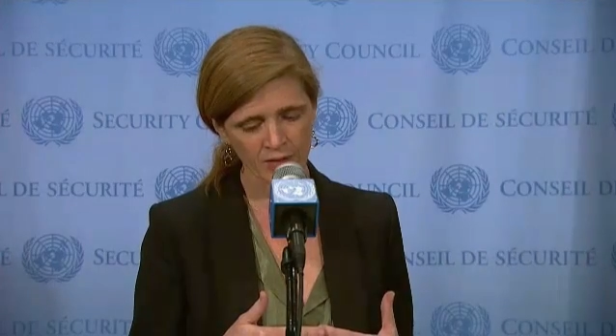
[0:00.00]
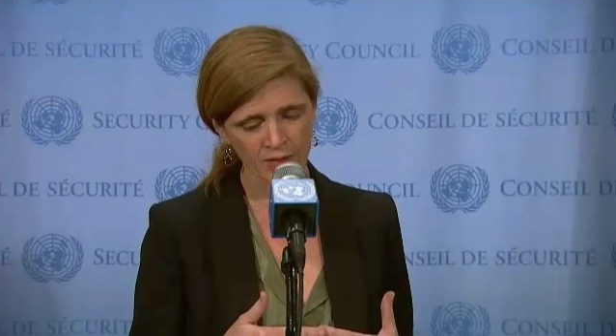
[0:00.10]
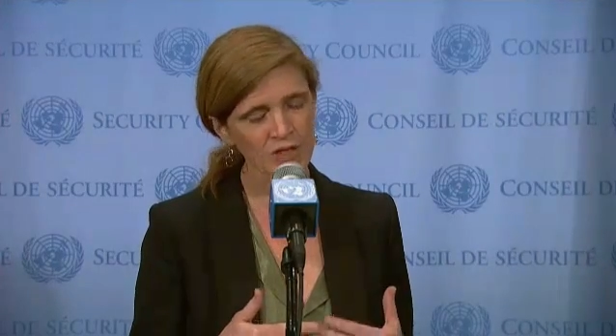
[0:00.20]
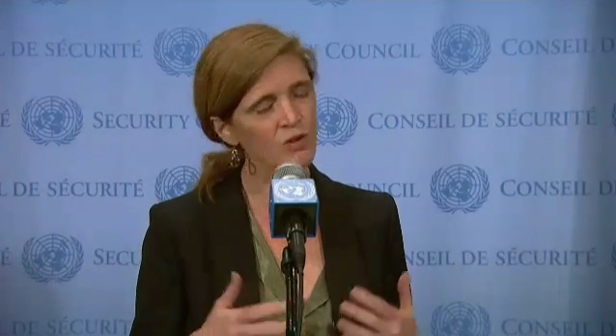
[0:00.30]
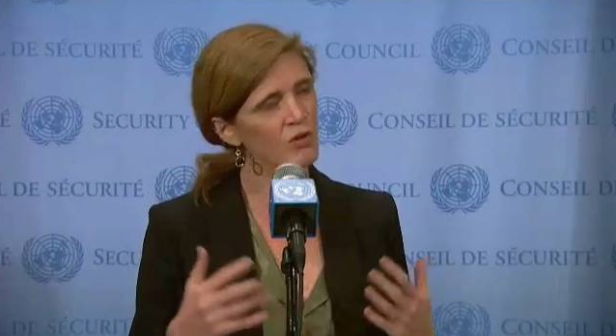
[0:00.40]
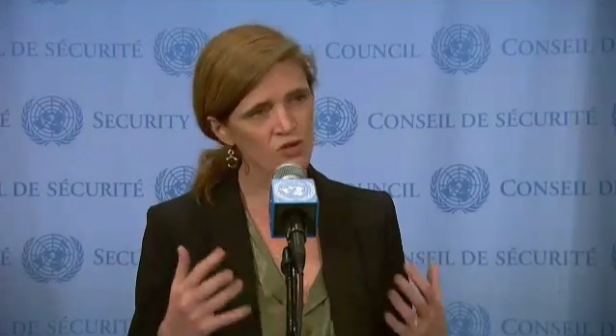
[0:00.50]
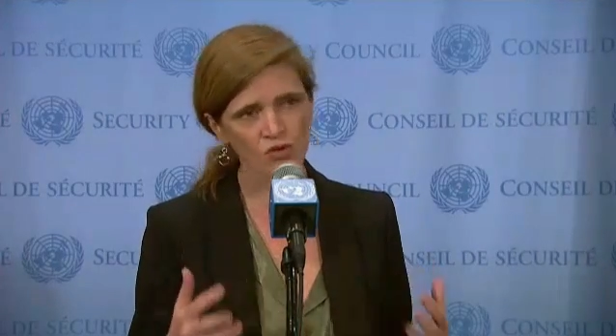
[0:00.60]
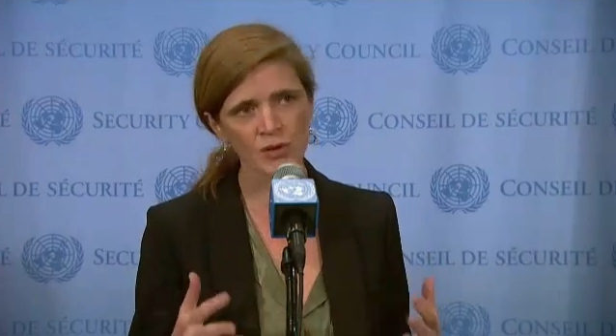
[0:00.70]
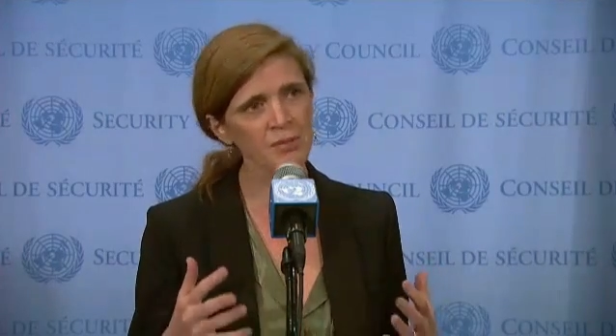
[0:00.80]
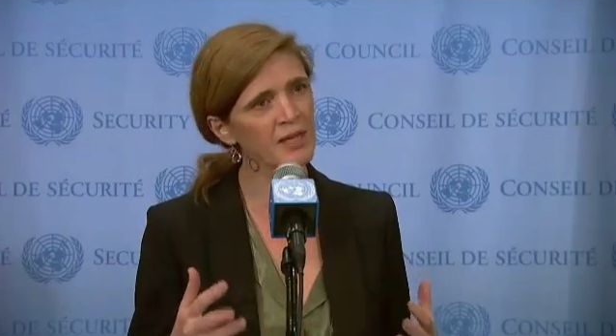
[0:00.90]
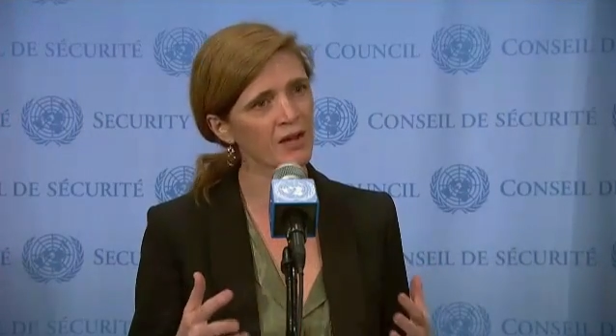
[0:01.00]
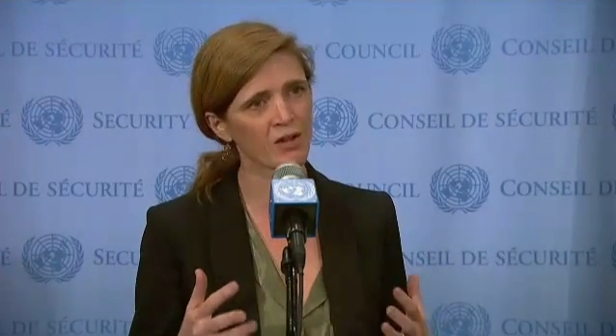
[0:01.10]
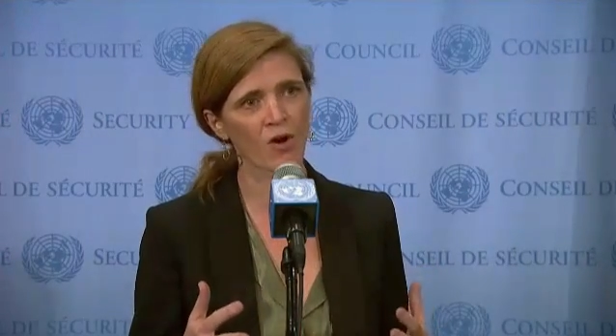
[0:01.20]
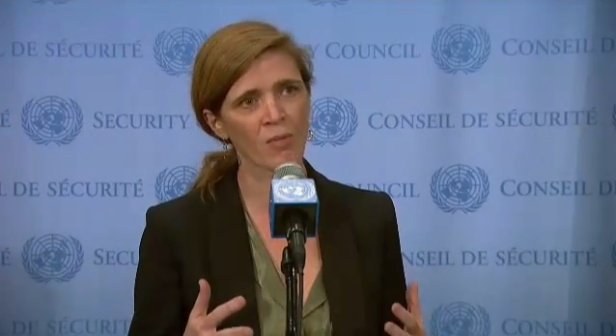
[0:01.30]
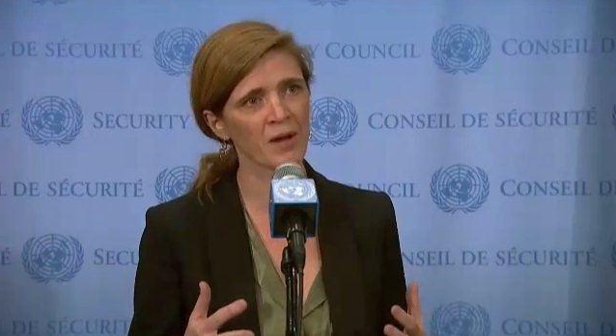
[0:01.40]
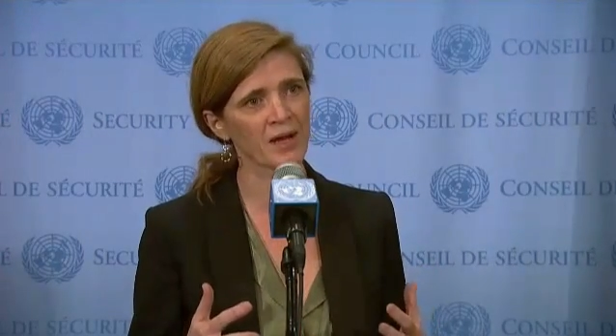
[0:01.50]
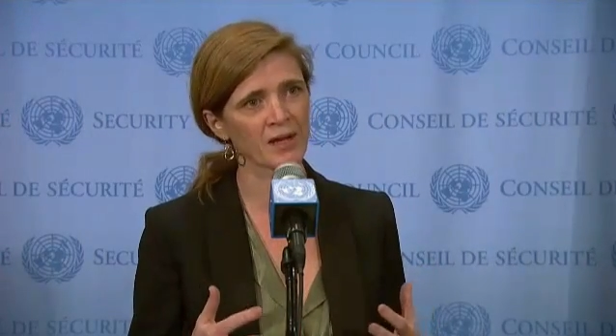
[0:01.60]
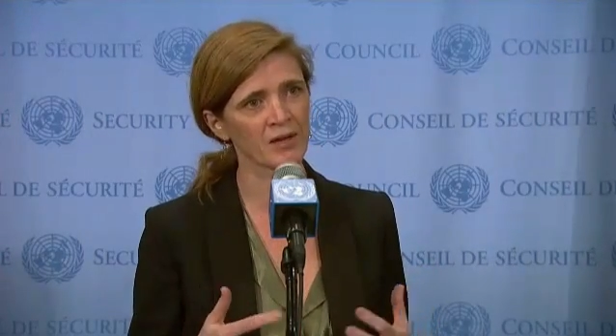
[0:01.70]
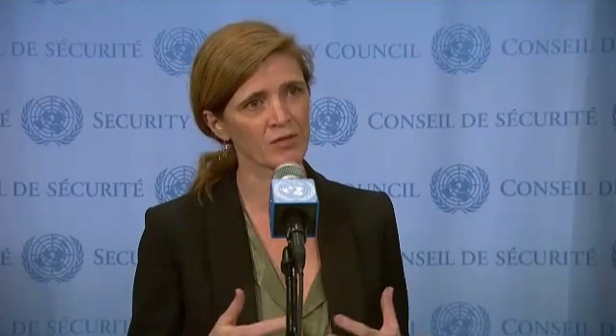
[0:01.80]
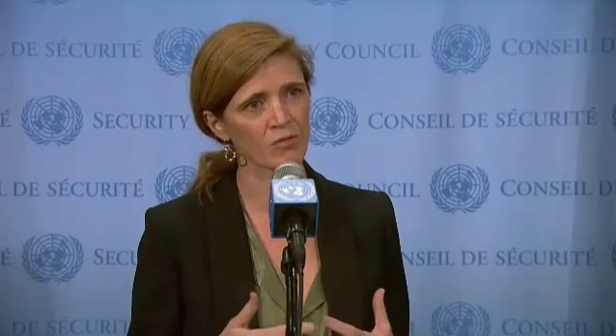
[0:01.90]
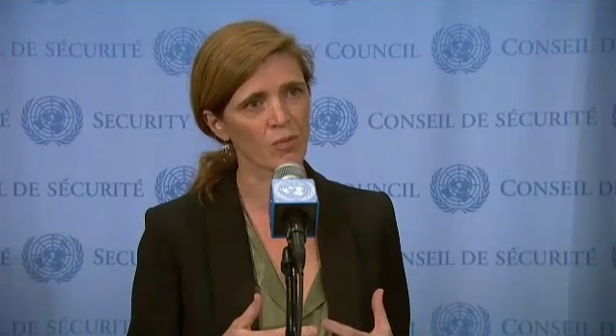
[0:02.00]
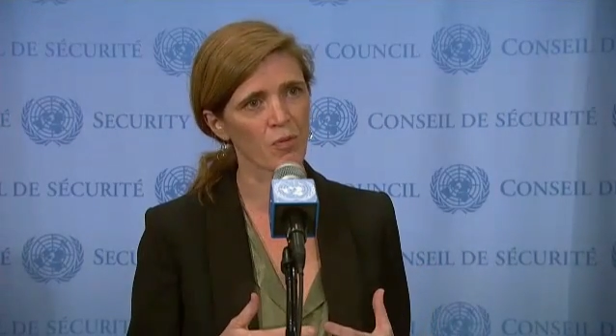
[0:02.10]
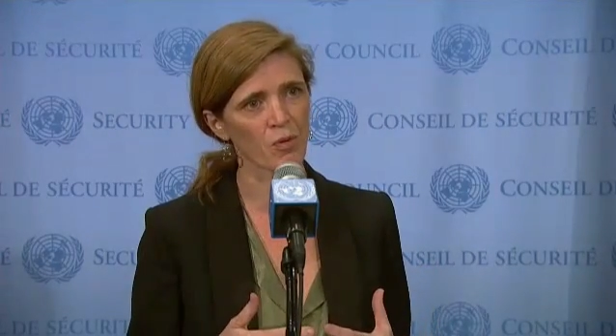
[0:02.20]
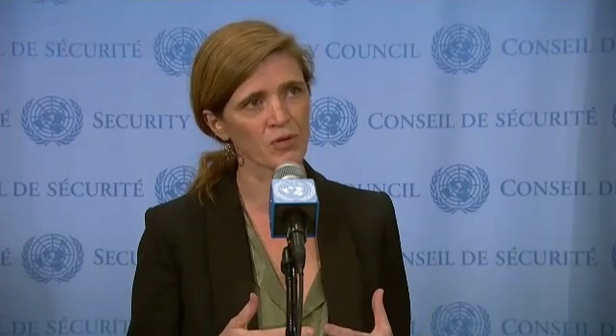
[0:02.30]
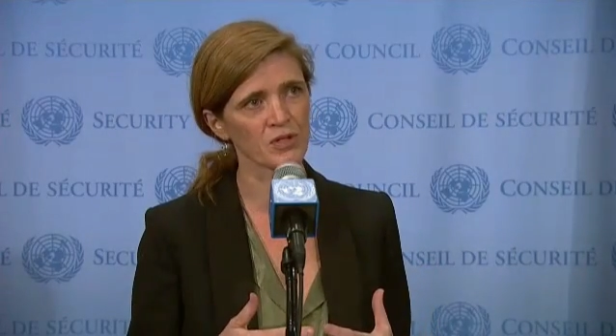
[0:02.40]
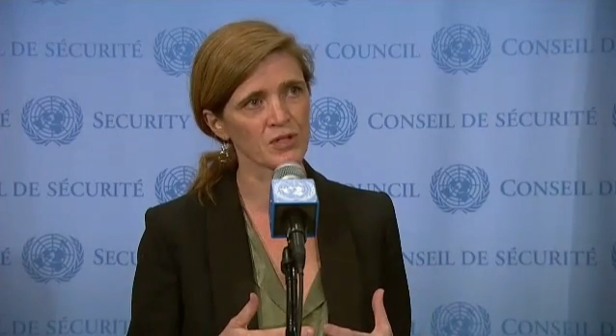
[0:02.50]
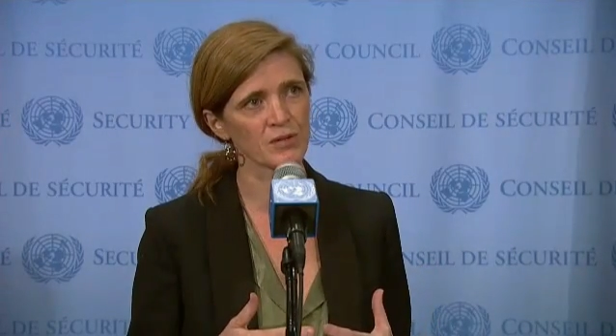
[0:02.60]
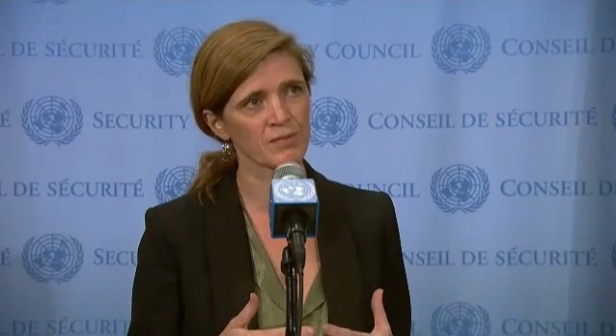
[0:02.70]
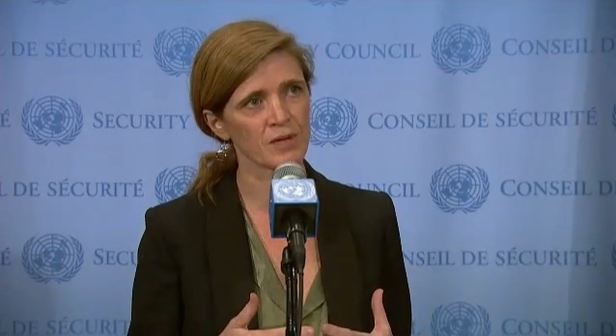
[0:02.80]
These are extremely alarming reports.